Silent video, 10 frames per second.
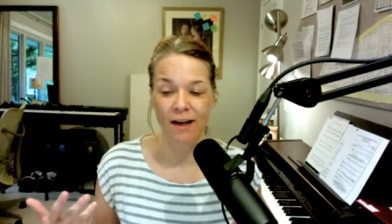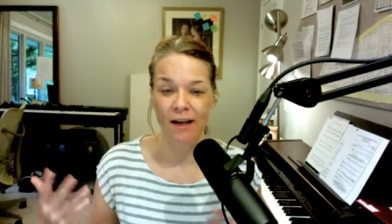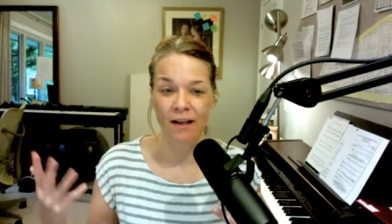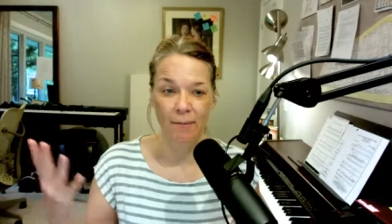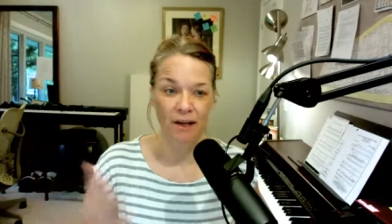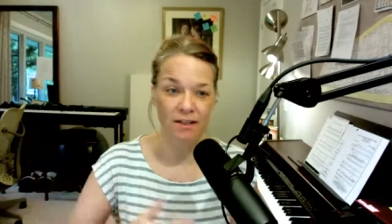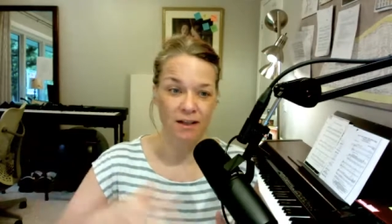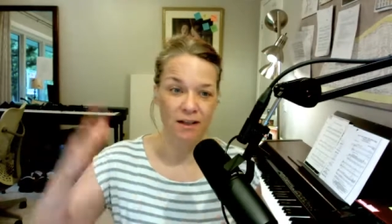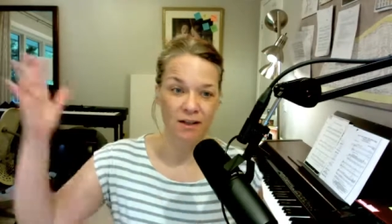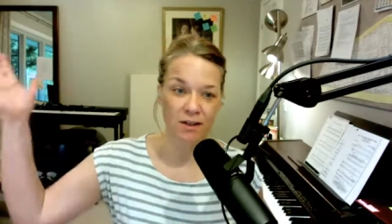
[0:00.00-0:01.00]
And that makes
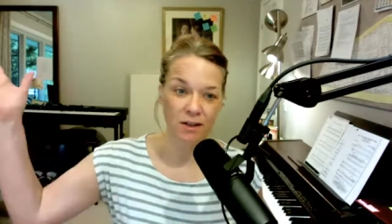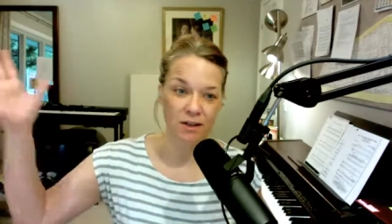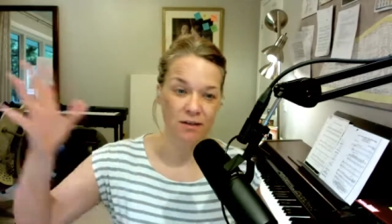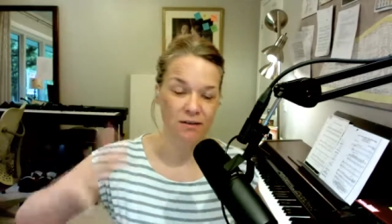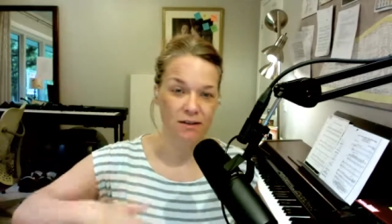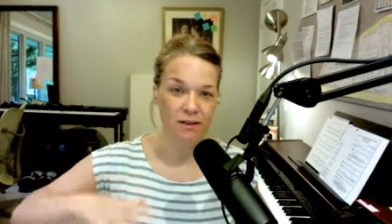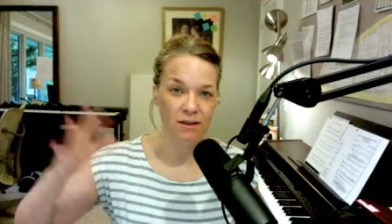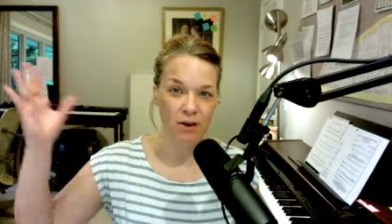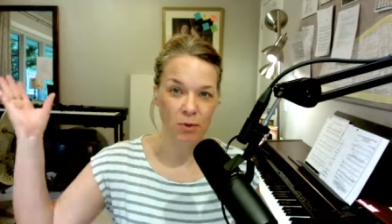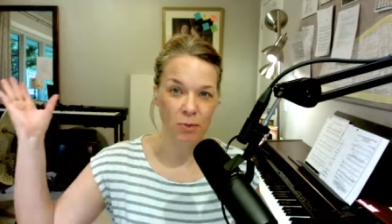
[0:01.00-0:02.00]
it easier
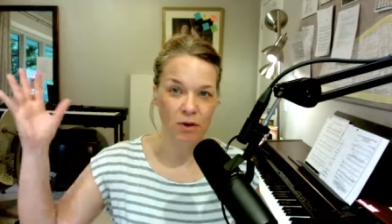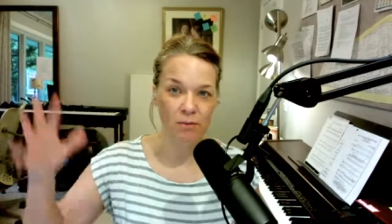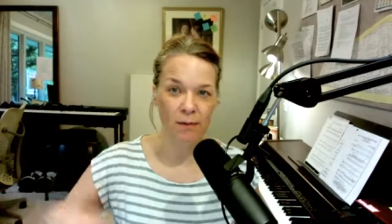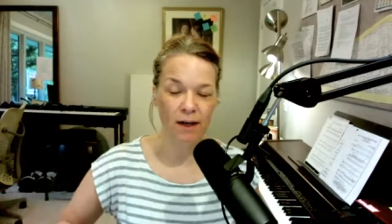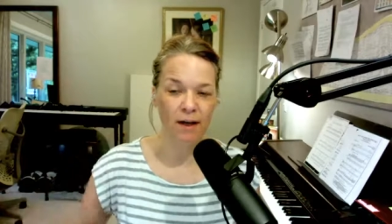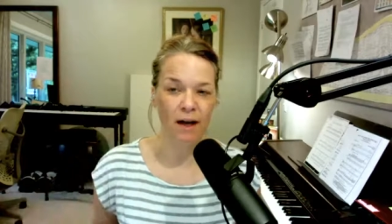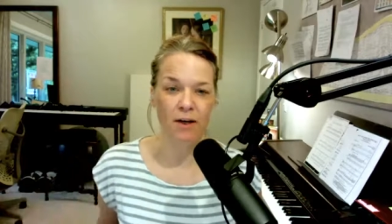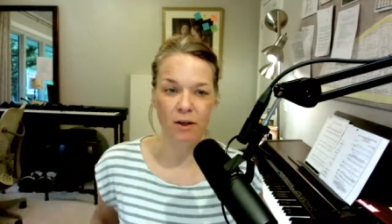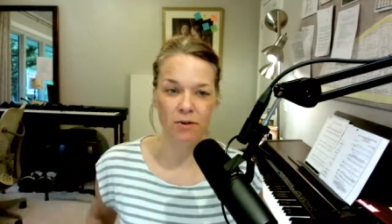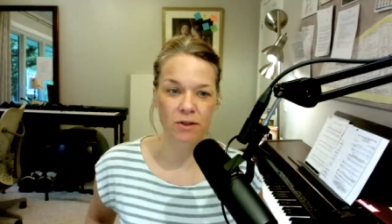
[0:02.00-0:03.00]
to go with my
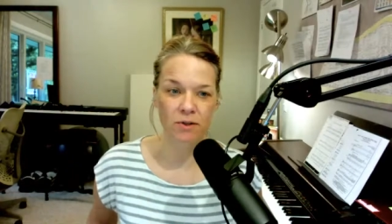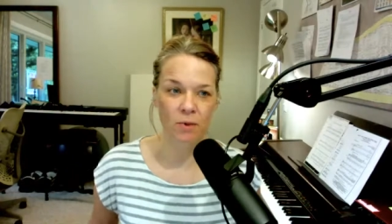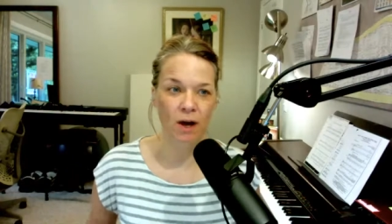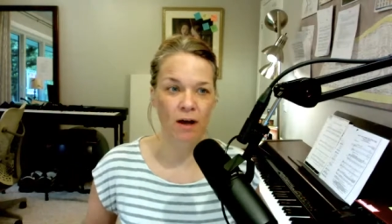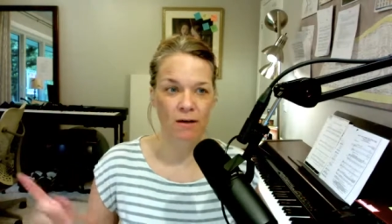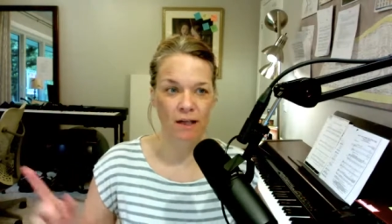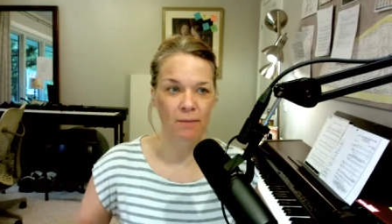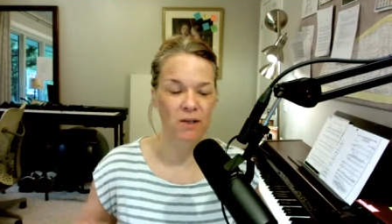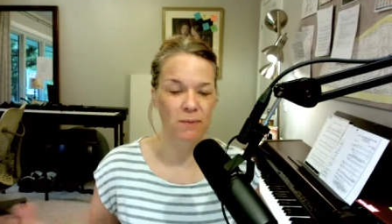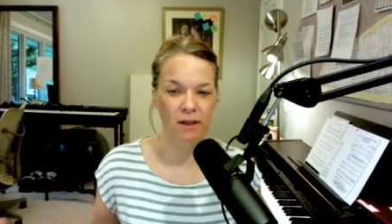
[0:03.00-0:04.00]
higher notes as well. It
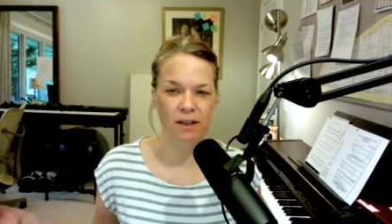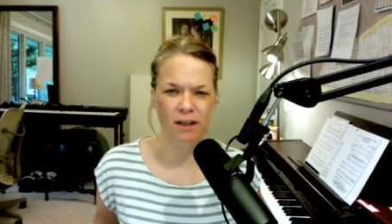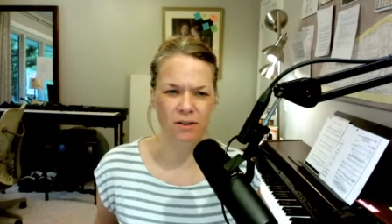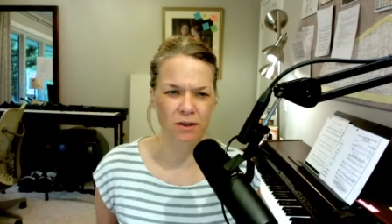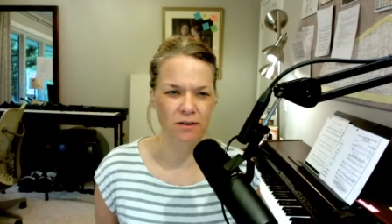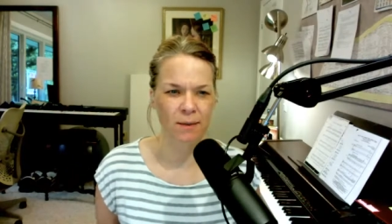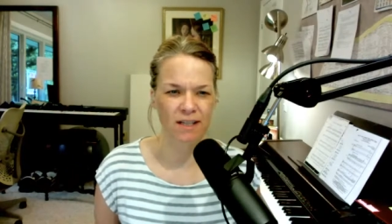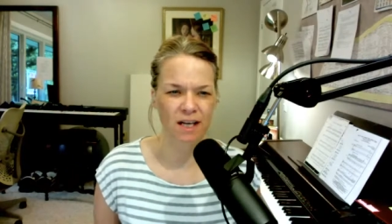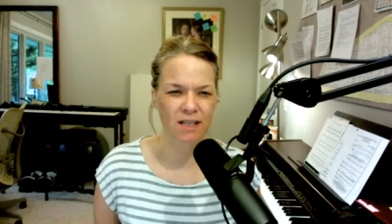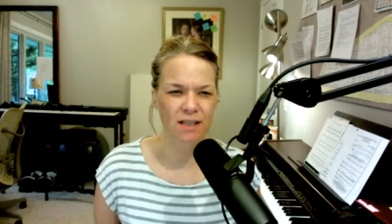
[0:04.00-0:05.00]
makes belting easier.
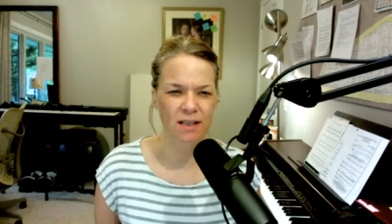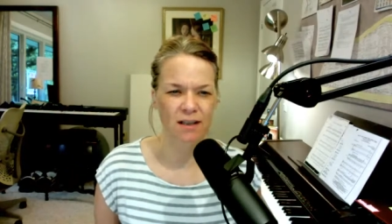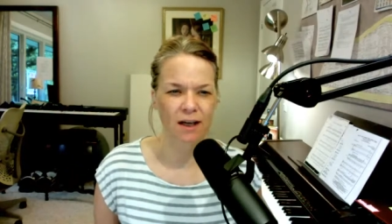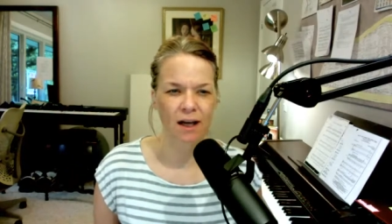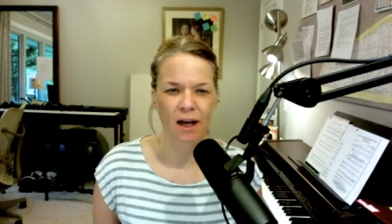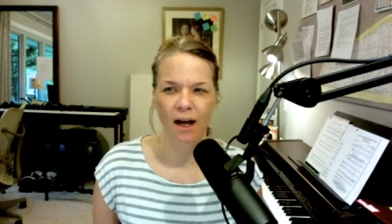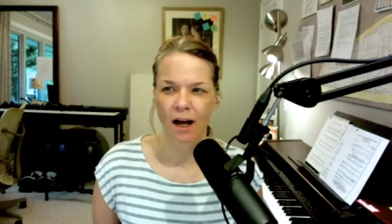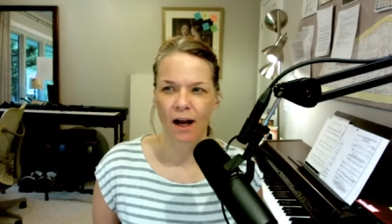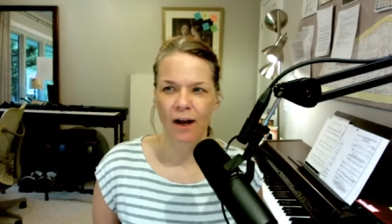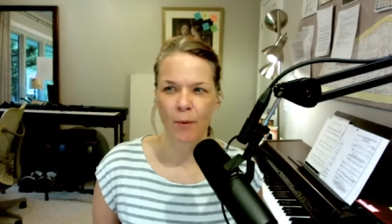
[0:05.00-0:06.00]
Make sense?
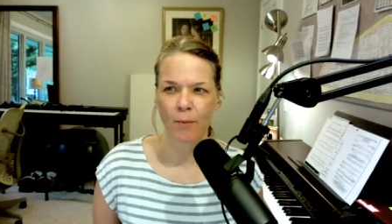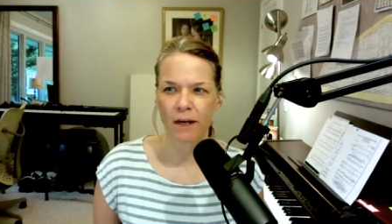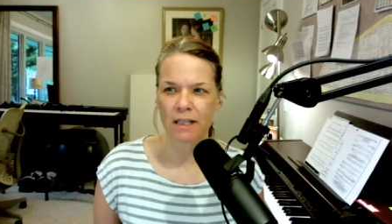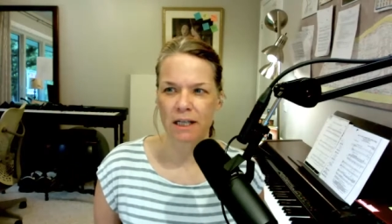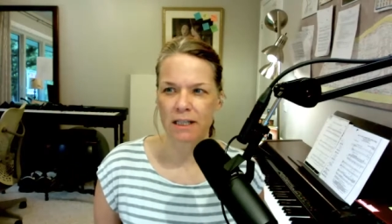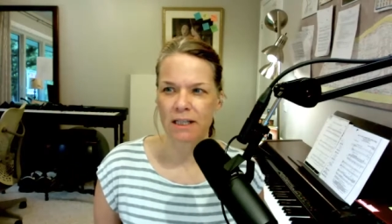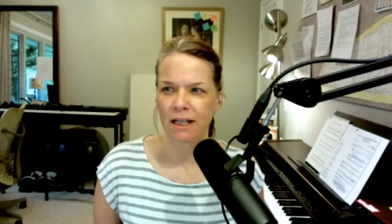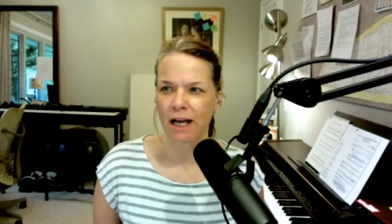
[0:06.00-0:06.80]
I hope it makes sense.